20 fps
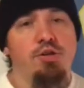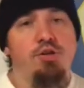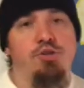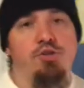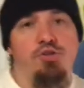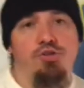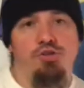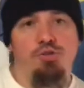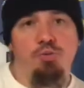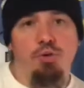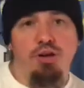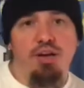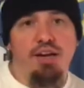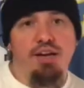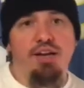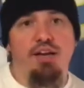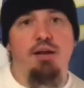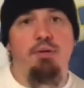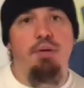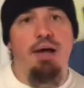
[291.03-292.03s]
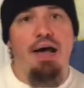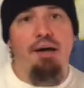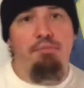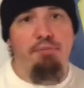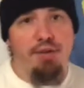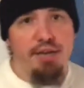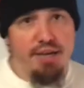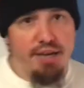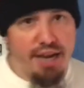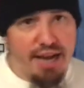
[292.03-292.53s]
So what ended up
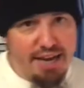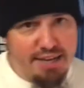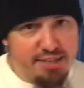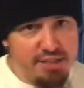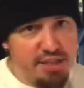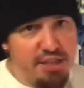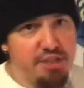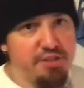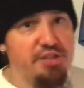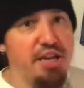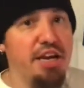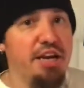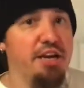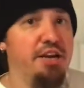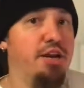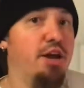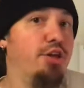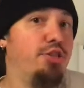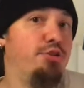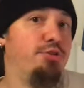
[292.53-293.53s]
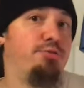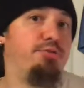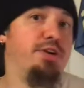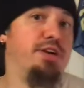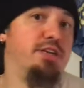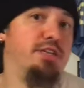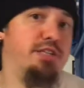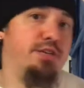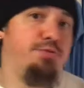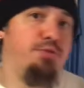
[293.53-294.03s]
happening next is another
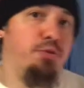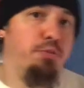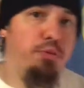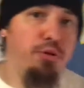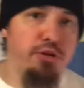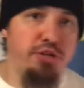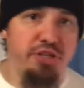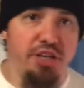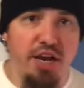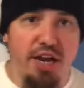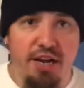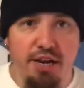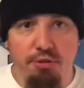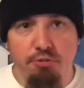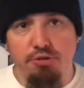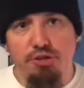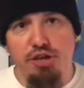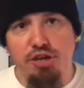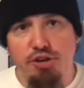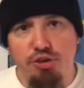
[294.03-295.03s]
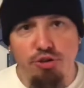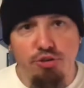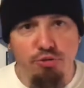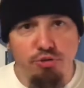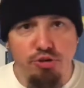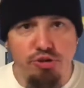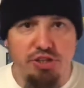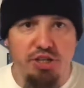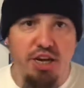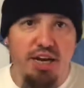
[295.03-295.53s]
fantasy football site. It was a
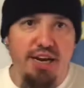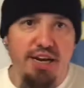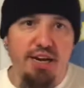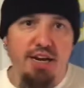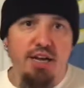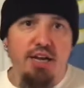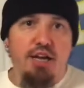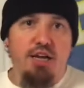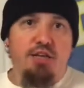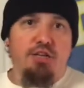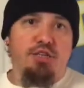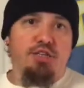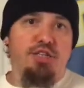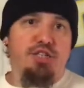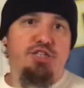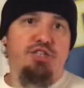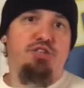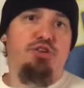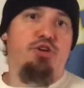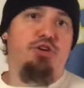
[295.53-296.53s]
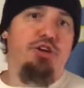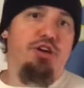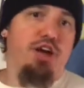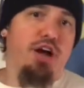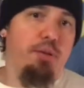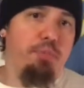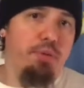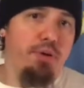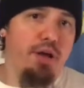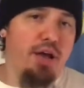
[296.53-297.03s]
newer site, just starting
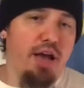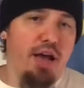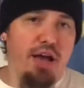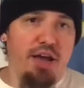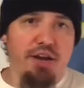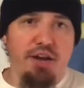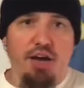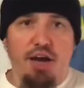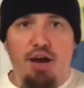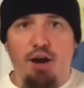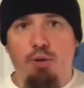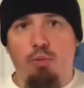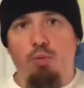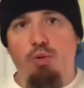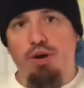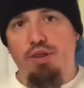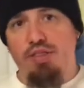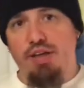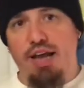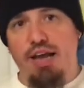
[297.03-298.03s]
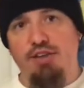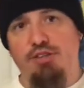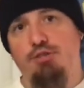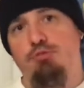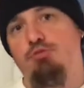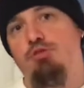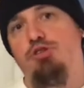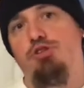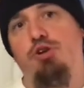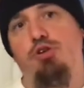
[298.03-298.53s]
up, and one of the guys
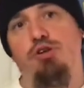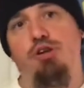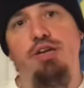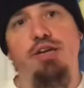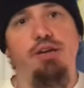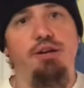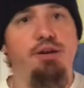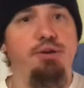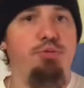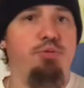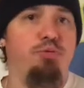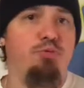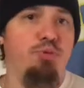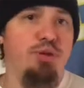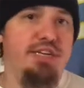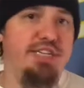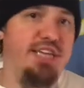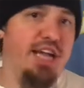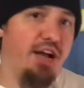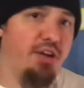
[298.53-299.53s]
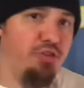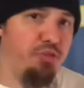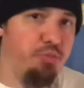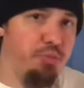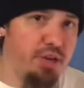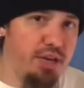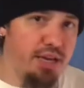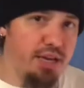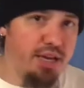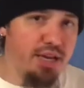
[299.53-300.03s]
that was starting it reached out to
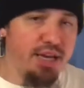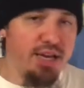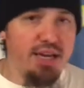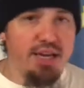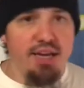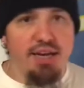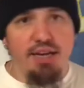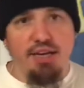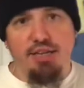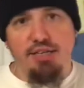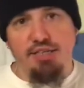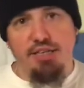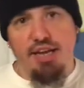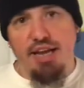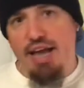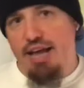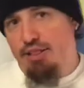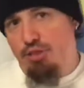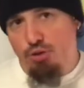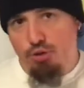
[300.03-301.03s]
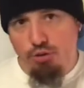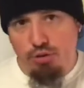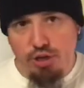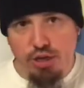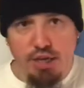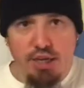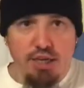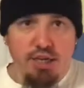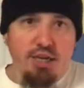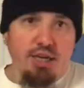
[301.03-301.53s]
me, and he said, "Hey
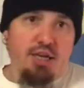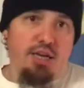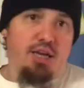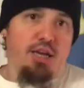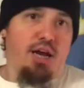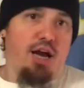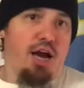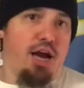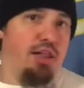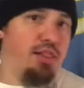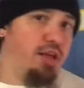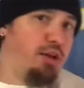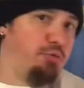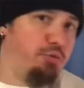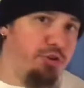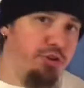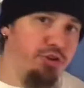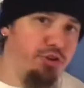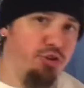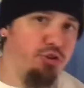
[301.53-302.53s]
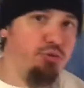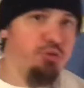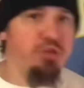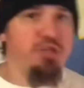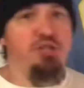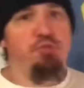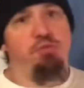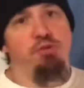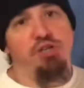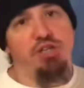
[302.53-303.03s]
Luke, I like what you're doing with
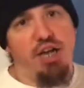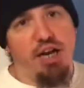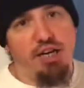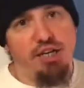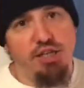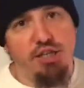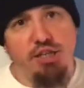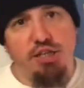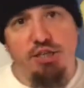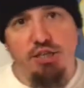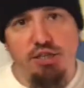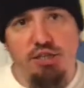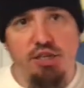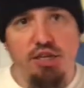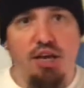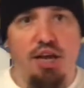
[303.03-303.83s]
these projections. I